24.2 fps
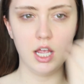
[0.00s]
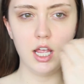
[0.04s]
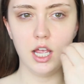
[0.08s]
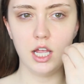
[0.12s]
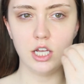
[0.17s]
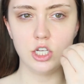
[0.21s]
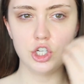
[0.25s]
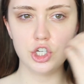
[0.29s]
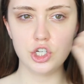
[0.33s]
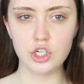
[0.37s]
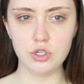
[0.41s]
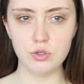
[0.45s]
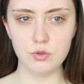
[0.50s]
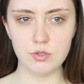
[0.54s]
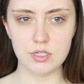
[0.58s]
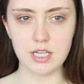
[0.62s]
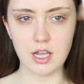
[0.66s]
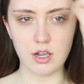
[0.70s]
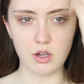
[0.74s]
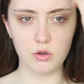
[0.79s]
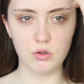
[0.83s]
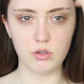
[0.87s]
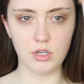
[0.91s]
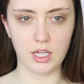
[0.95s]
it shoots
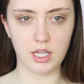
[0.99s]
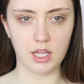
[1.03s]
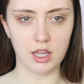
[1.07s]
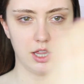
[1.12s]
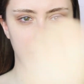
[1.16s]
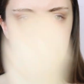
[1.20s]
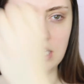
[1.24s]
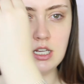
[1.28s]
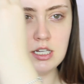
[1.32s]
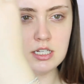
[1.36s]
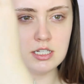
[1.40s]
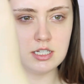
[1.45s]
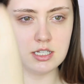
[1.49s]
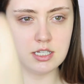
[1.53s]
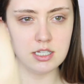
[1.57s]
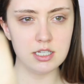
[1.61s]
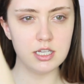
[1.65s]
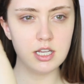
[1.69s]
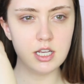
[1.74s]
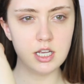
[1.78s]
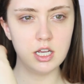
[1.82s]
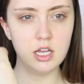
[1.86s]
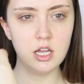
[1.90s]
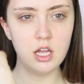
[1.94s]
out like
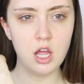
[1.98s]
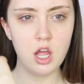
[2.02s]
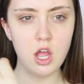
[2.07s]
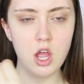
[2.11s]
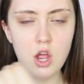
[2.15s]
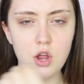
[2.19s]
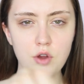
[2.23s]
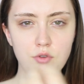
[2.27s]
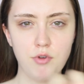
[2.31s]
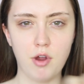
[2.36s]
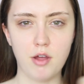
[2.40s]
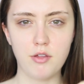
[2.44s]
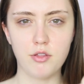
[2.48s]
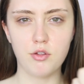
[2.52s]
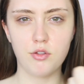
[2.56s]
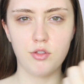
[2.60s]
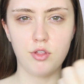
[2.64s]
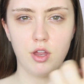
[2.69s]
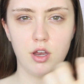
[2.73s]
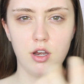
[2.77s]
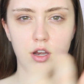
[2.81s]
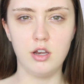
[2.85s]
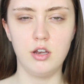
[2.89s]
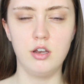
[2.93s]
this rather
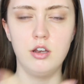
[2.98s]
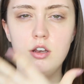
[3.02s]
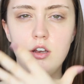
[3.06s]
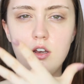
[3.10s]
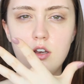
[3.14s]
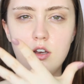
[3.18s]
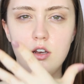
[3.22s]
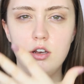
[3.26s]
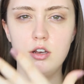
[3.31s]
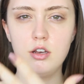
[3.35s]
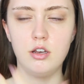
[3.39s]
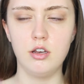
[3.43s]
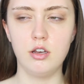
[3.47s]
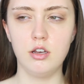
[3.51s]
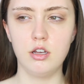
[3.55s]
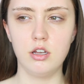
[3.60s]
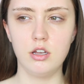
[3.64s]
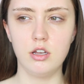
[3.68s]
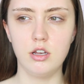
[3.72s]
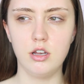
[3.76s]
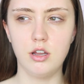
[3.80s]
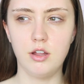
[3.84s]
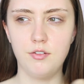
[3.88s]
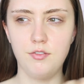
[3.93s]
than
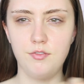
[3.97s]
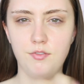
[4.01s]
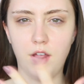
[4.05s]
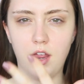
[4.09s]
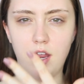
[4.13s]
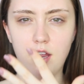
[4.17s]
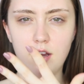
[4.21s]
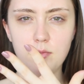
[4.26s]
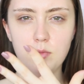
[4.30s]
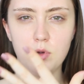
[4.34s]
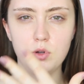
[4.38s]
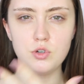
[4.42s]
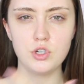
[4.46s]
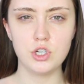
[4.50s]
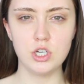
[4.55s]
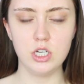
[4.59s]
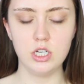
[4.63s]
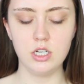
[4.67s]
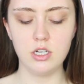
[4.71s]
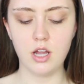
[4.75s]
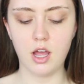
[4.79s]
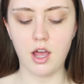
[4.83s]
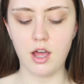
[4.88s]
a fan motion.